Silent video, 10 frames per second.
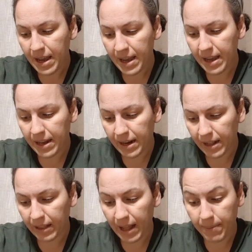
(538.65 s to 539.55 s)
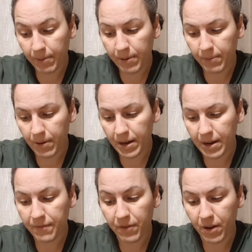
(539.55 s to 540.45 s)
an elaborate one
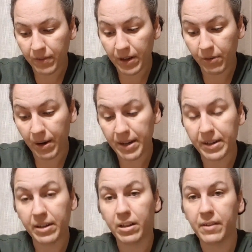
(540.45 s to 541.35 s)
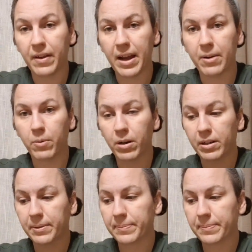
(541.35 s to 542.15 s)
involving a great deal of handwork.